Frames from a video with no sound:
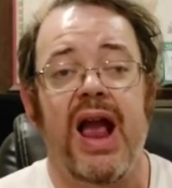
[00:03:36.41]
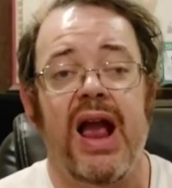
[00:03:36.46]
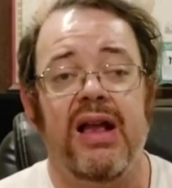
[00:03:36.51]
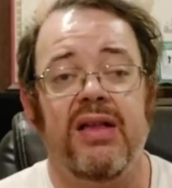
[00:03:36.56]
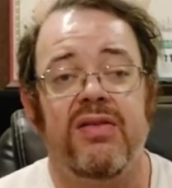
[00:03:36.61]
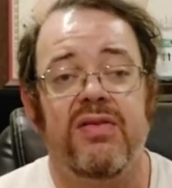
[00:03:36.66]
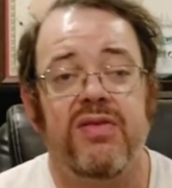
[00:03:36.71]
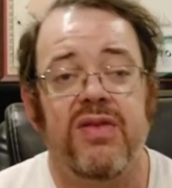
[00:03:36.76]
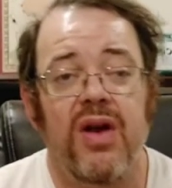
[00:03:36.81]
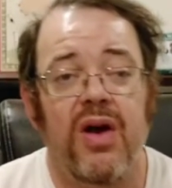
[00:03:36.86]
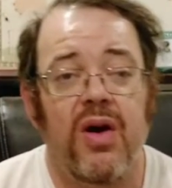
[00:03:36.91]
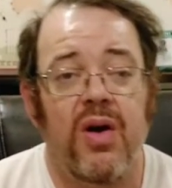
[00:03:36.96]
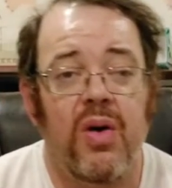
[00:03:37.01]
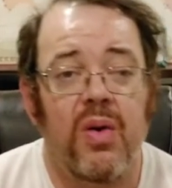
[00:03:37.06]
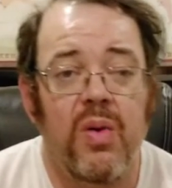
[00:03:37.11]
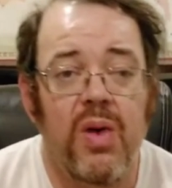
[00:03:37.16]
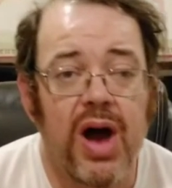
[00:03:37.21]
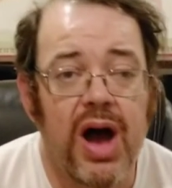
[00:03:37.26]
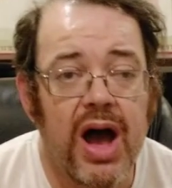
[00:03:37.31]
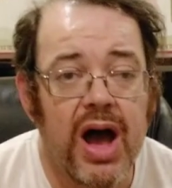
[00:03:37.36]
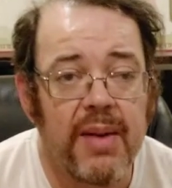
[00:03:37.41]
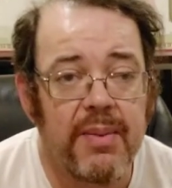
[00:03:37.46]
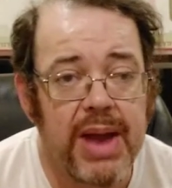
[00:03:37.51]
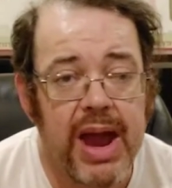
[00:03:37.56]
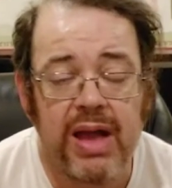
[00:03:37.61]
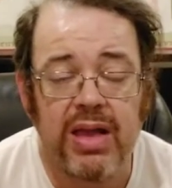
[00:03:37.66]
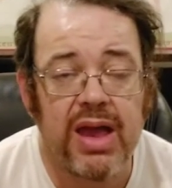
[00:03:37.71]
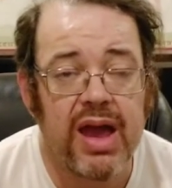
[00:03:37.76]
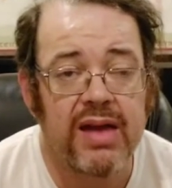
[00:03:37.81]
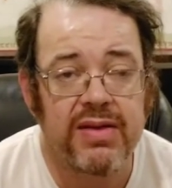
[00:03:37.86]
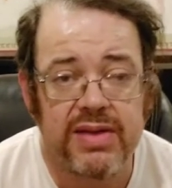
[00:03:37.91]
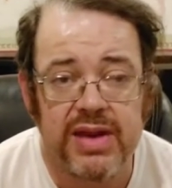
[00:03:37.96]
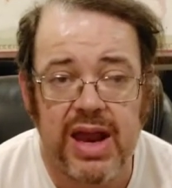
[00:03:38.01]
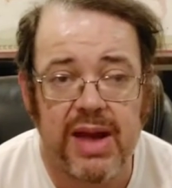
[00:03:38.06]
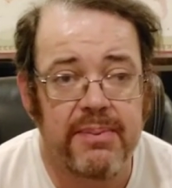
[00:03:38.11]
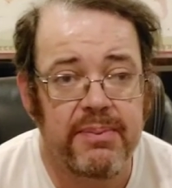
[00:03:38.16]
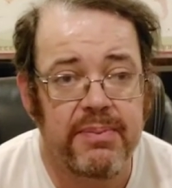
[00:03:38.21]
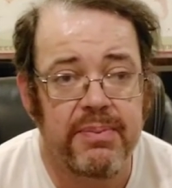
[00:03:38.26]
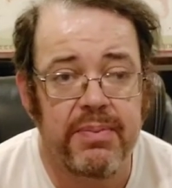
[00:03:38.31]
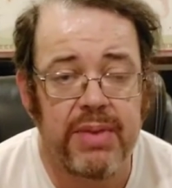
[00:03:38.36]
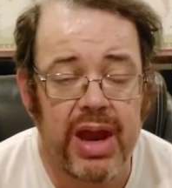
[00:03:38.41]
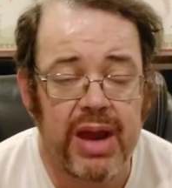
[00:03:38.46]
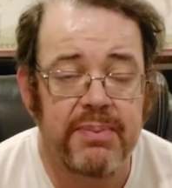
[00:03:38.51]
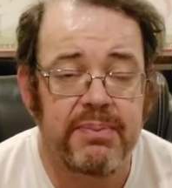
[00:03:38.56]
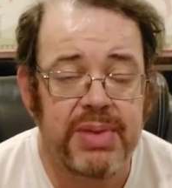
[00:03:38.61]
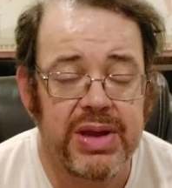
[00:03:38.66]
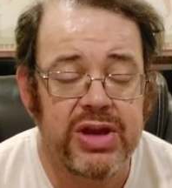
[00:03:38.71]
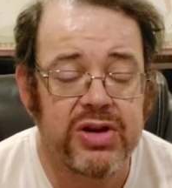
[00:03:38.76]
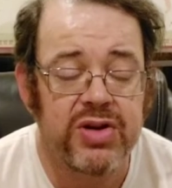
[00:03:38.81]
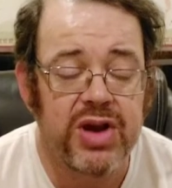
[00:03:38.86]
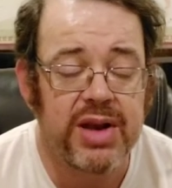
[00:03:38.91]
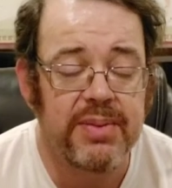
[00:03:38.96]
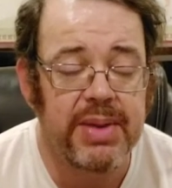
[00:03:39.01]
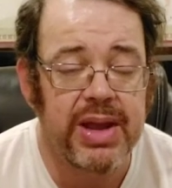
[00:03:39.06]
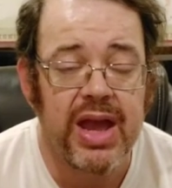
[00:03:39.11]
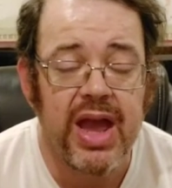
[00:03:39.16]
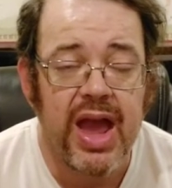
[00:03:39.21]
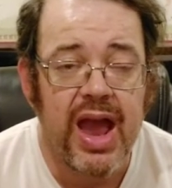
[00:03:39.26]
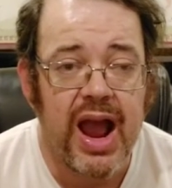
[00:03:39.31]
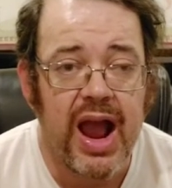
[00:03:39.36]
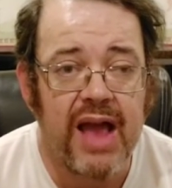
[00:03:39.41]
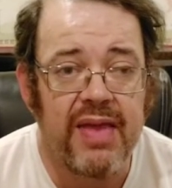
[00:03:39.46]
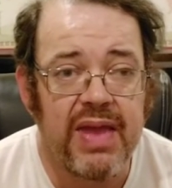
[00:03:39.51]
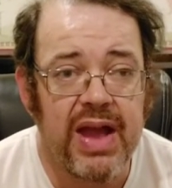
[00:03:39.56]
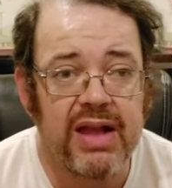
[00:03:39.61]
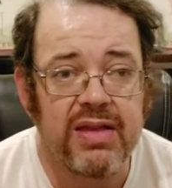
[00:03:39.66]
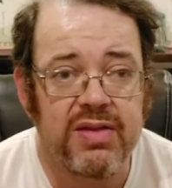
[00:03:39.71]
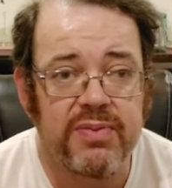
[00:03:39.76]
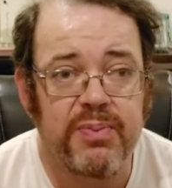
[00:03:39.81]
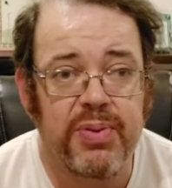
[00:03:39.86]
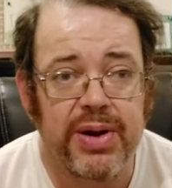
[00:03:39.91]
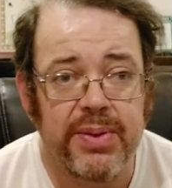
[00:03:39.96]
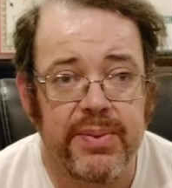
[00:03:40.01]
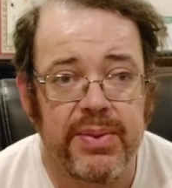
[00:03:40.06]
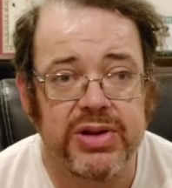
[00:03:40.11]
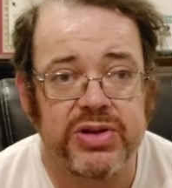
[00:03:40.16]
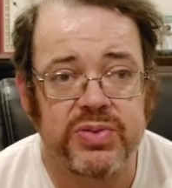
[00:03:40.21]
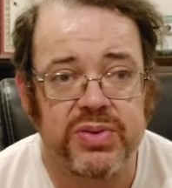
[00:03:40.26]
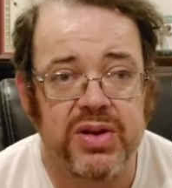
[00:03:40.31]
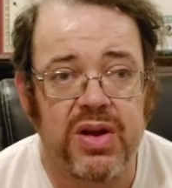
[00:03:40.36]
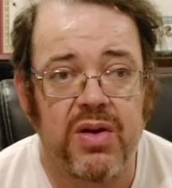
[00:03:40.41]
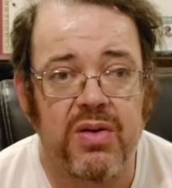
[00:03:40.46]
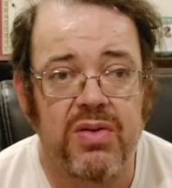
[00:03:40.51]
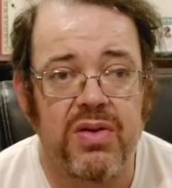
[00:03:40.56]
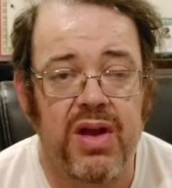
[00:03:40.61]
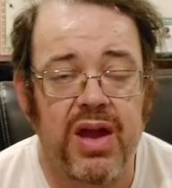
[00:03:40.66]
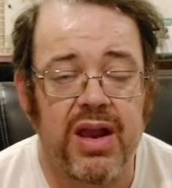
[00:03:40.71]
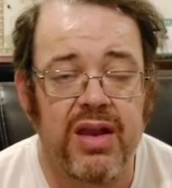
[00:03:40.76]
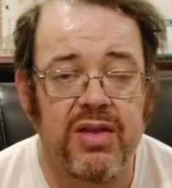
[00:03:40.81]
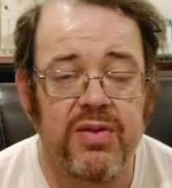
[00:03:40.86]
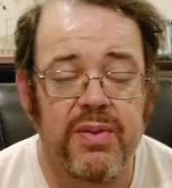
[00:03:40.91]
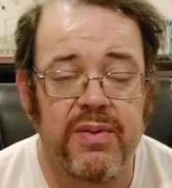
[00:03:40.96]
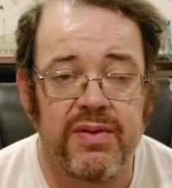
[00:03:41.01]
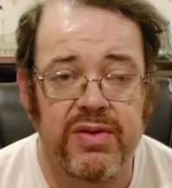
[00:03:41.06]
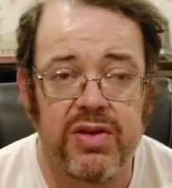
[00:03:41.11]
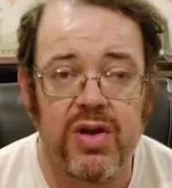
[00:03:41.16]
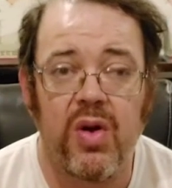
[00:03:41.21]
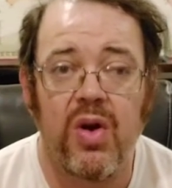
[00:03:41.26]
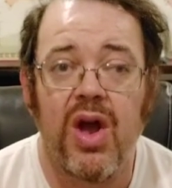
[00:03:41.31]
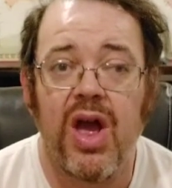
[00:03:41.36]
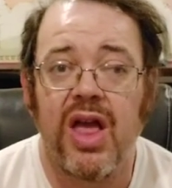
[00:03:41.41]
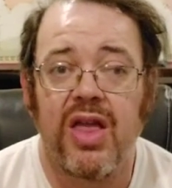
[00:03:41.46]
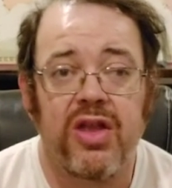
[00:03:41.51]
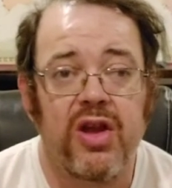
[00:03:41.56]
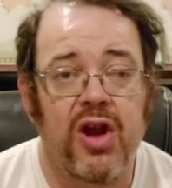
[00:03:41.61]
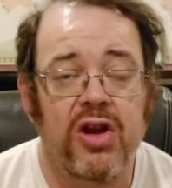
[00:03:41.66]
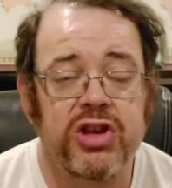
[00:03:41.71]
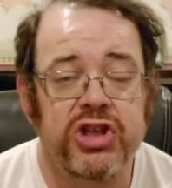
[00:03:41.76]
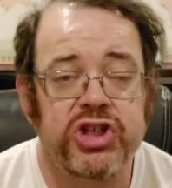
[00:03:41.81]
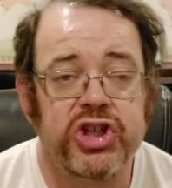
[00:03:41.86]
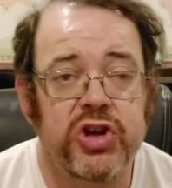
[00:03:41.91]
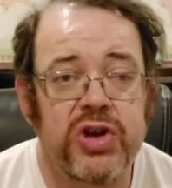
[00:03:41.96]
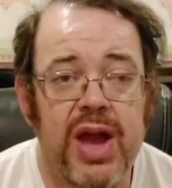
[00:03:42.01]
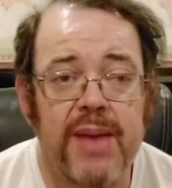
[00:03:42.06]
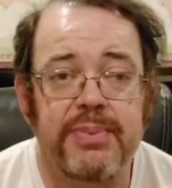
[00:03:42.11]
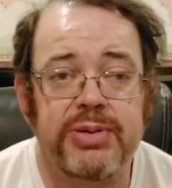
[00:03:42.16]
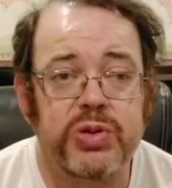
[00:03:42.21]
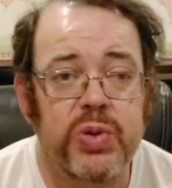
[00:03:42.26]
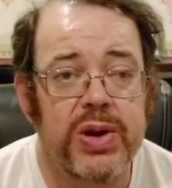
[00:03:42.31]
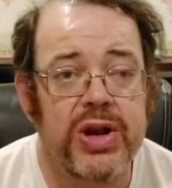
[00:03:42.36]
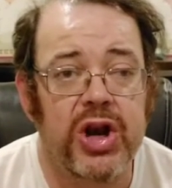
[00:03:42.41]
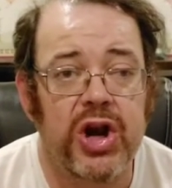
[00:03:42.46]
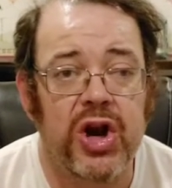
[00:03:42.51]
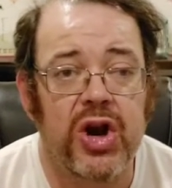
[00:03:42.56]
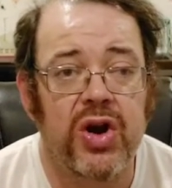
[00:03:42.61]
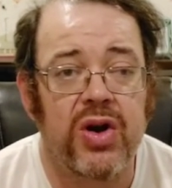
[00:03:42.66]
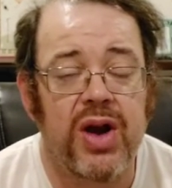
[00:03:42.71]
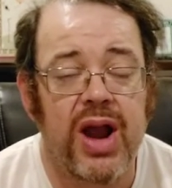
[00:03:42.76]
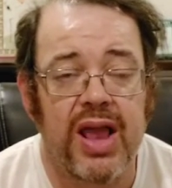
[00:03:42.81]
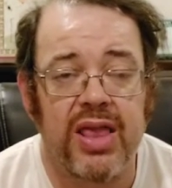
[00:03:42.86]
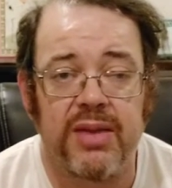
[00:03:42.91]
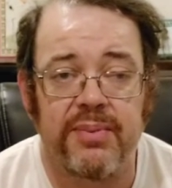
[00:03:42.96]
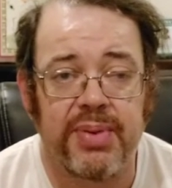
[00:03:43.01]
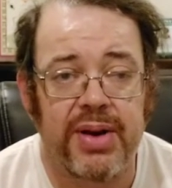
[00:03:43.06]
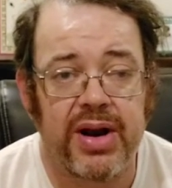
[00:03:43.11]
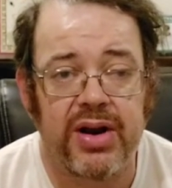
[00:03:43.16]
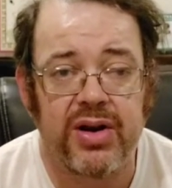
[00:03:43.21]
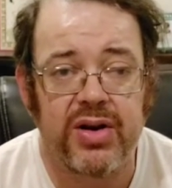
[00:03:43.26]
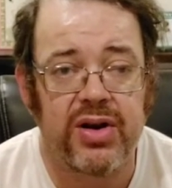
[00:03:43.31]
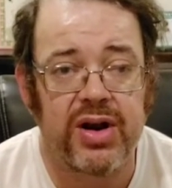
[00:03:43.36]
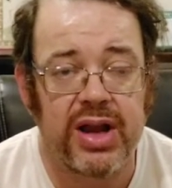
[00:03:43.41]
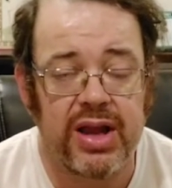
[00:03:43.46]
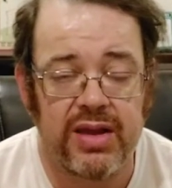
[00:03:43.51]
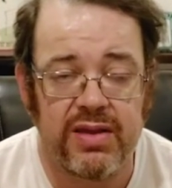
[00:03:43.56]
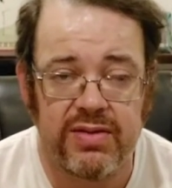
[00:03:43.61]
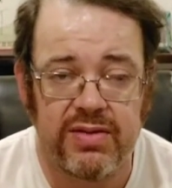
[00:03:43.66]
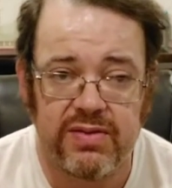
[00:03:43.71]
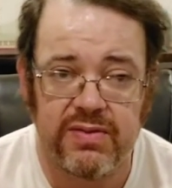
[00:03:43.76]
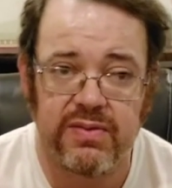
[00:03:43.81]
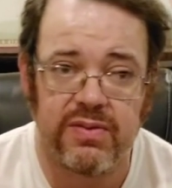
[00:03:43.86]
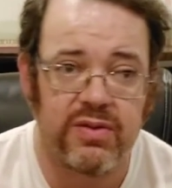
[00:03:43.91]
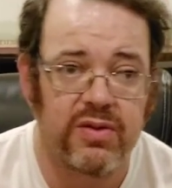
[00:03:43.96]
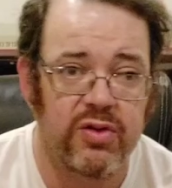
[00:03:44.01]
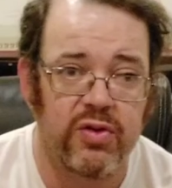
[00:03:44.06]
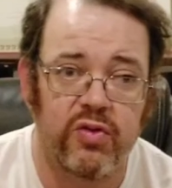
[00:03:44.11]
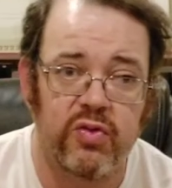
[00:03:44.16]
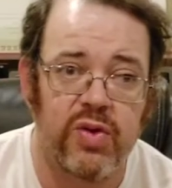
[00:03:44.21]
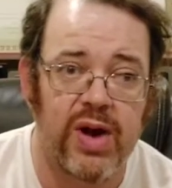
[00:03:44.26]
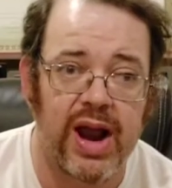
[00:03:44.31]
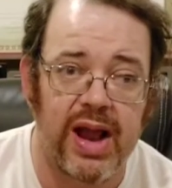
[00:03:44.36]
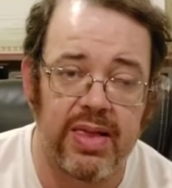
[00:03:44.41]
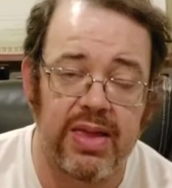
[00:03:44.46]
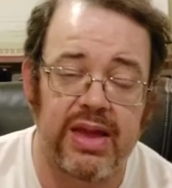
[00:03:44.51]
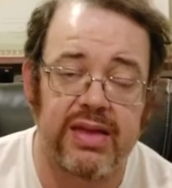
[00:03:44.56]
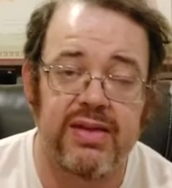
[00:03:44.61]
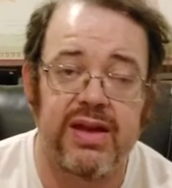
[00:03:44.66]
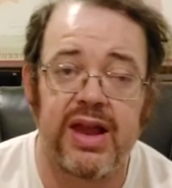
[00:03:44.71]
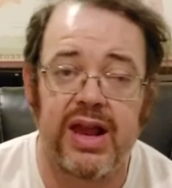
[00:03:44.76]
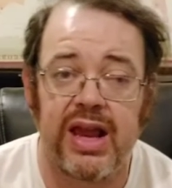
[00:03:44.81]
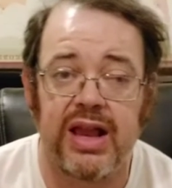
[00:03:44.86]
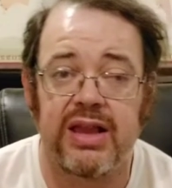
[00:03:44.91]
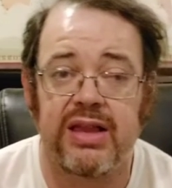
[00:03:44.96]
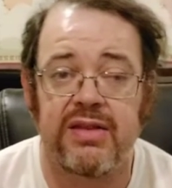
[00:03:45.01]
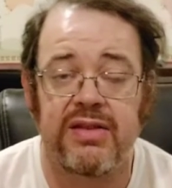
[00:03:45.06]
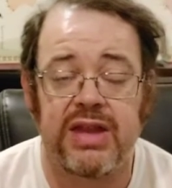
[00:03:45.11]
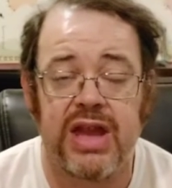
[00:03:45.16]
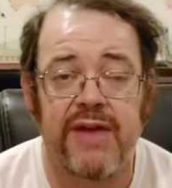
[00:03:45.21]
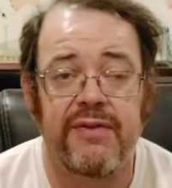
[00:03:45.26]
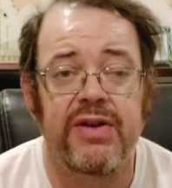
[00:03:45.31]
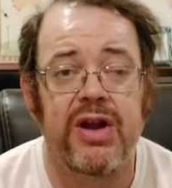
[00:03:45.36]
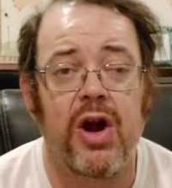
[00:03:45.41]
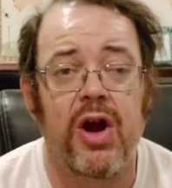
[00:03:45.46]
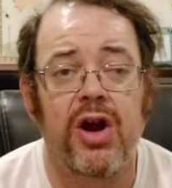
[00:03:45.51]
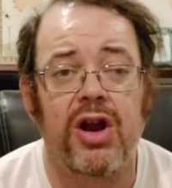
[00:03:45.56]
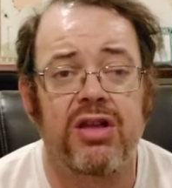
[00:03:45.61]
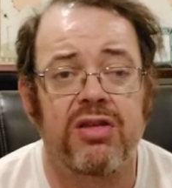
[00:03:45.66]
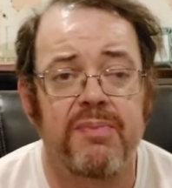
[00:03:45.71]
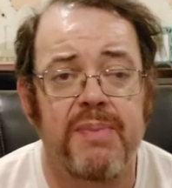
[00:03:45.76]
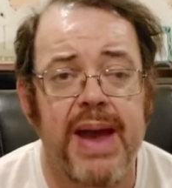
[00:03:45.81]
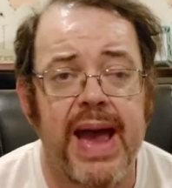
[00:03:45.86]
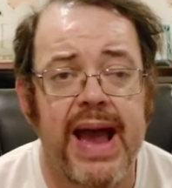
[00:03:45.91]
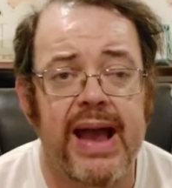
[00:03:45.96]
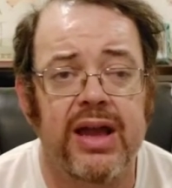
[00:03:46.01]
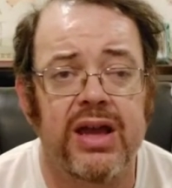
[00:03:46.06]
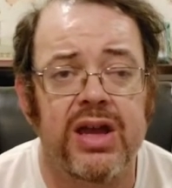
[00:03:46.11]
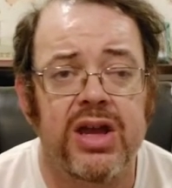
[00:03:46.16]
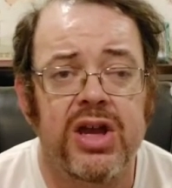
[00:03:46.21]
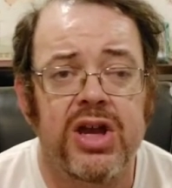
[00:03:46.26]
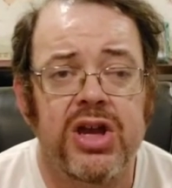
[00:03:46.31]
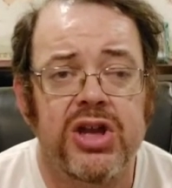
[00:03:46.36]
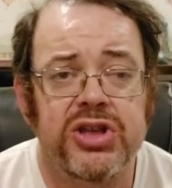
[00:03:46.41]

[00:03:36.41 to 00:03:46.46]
And so um, Outlast and and beat your enemy. And that's pretty much what goes on in this movie. So the showdown between her and the Predator is great. Like I say, it definitely harkens back